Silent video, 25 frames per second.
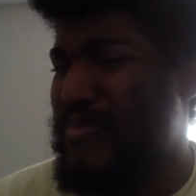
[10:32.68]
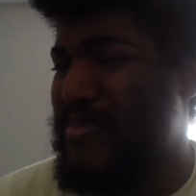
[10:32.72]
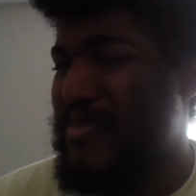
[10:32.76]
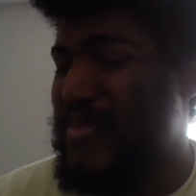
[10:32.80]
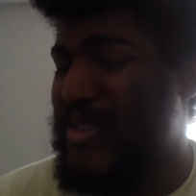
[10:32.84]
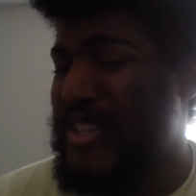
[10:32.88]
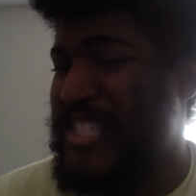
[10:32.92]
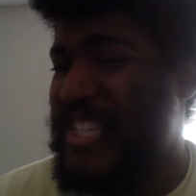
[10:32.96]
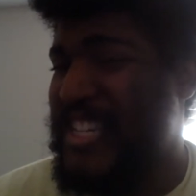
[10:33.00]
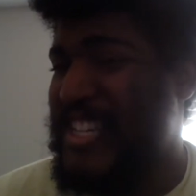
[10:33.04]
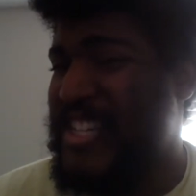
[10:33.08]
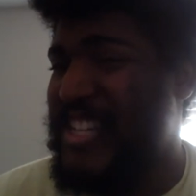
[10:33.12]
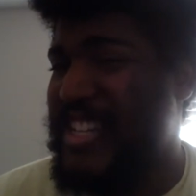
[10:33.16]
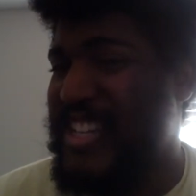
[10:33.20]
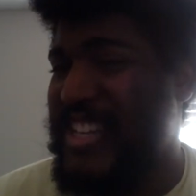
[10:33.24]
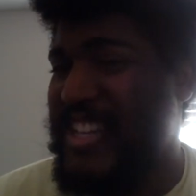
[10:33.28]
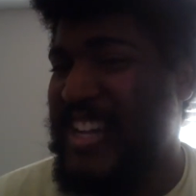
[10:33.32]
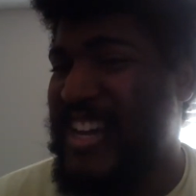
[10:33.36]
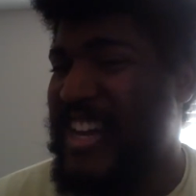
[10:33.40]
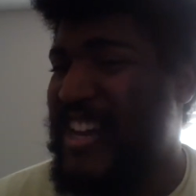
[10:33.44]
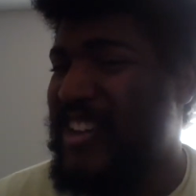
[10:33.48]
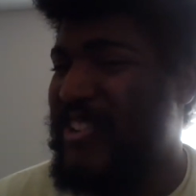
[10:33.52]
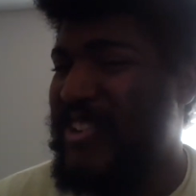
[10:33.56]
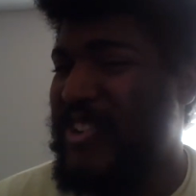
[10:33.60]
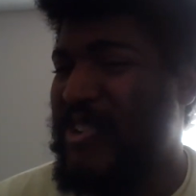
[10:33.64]
potentially,
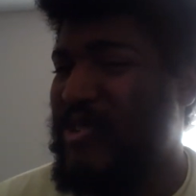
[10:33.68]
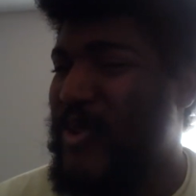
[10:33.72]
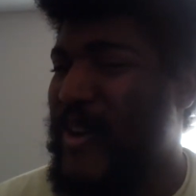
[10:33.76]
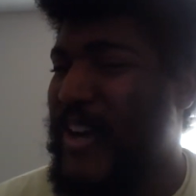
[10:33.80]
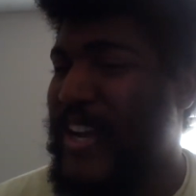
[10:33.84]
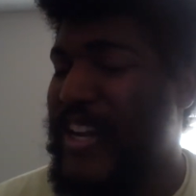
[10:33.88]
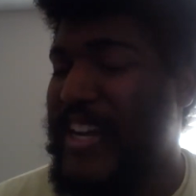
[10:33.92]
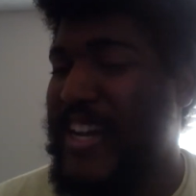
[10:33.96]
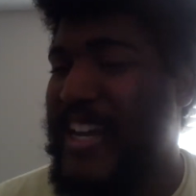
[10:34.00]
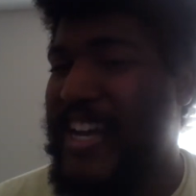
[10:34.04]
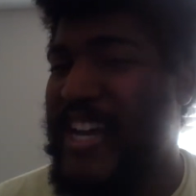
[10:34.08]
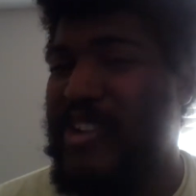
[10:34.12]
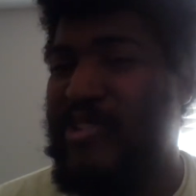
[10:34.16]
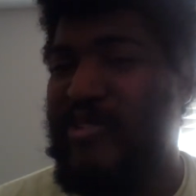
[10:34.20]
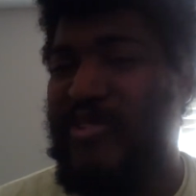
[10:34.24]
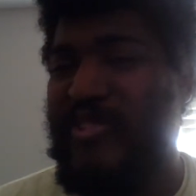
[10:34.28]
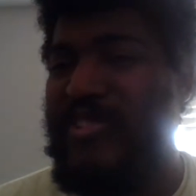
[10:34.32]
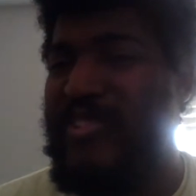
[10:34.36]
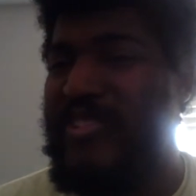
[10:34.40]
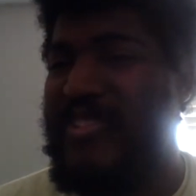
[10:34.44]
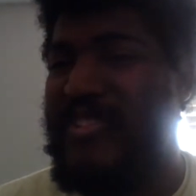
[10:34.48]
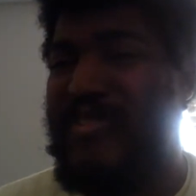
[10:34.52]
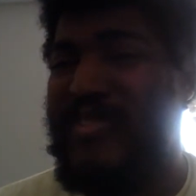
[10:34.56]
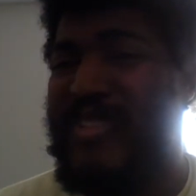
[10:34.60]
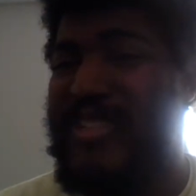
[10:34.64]
I don't know right now.
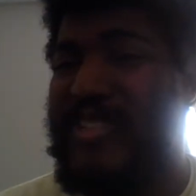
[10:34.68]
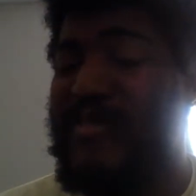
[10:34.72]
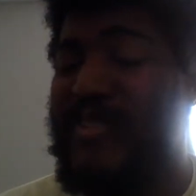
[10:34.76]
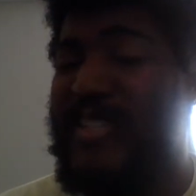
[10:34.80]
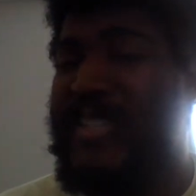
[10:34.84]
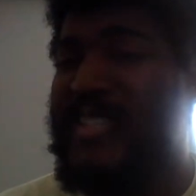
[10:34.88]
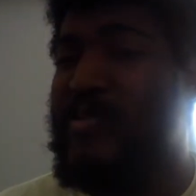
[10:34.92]
We'll, we'll,